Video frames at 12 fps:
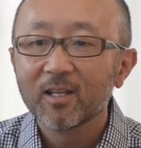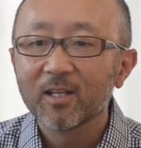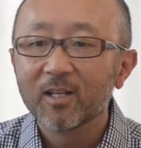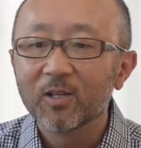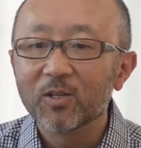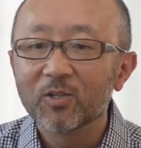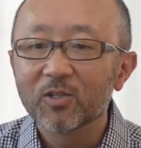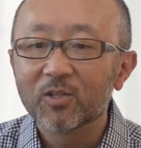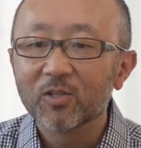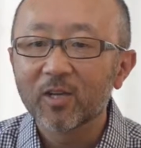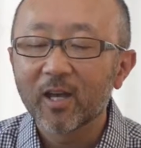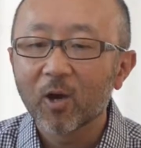is
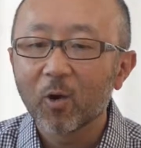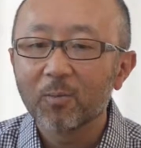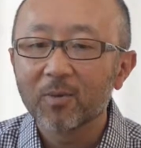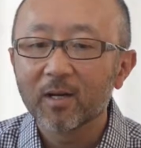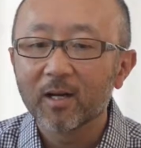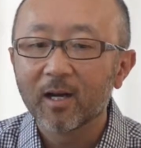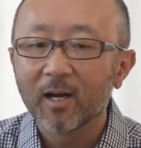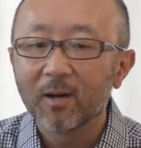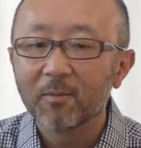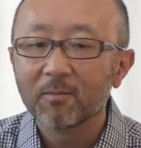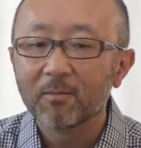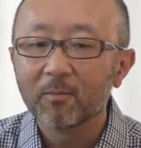to help
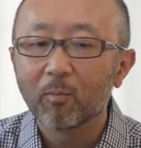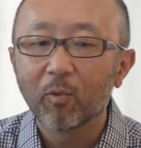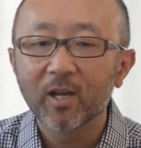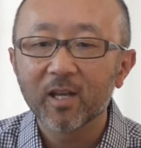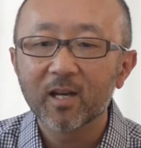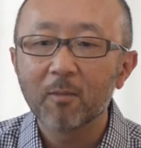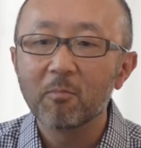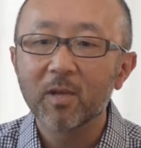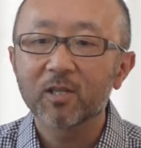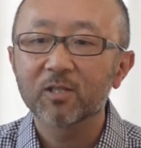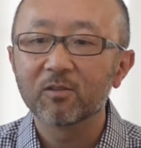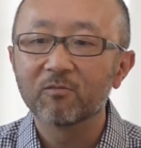bring in a
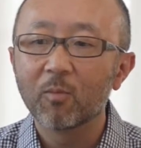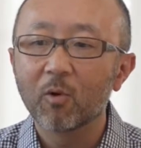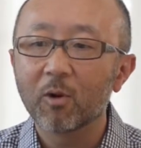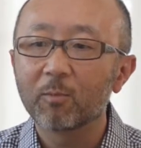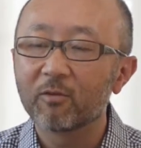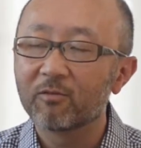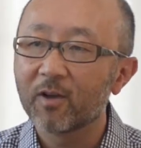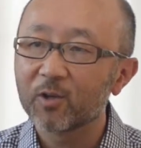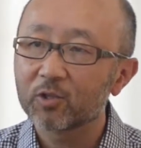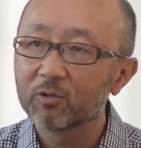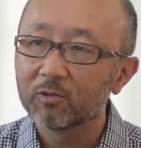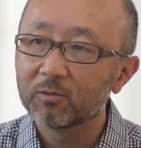mix of more
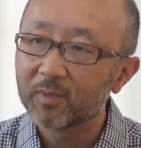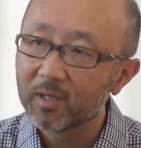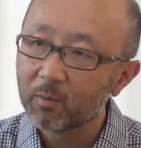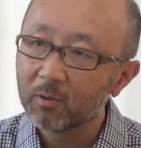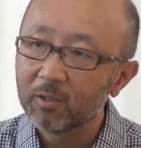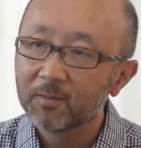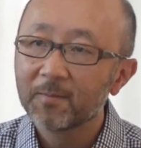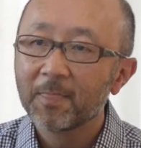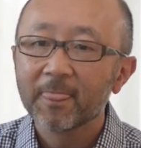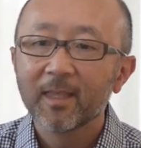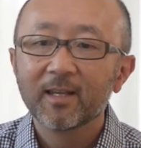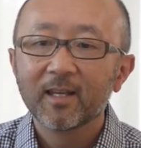professional people
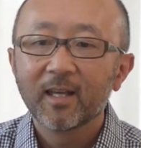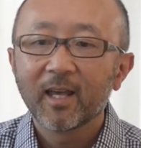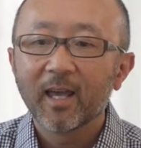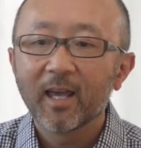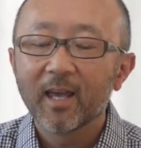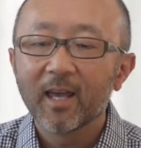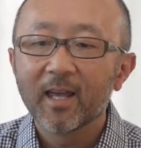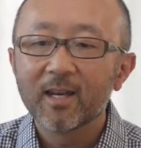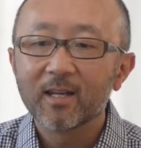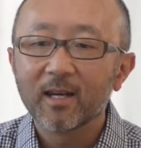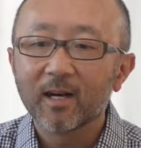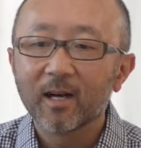
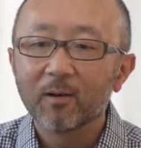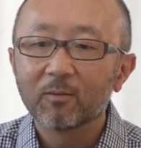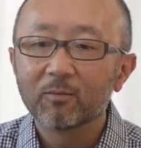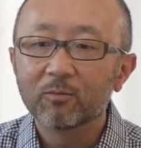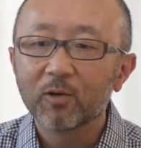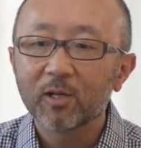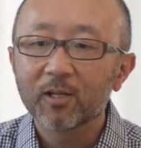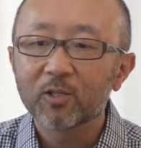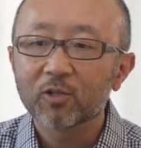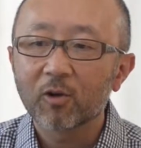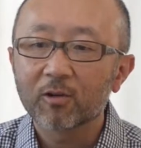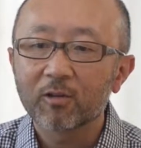and really
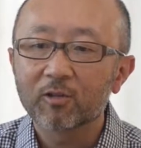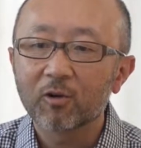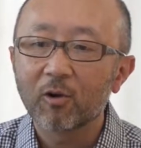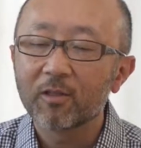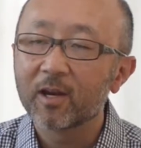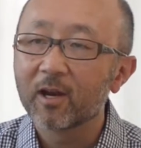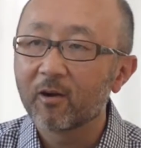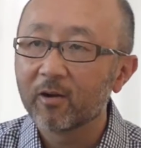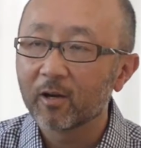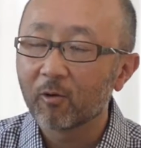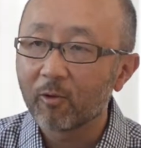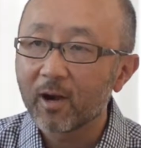start to turn that
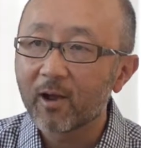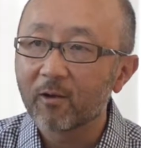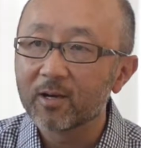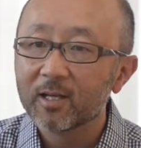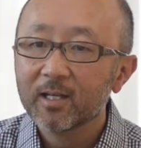area around.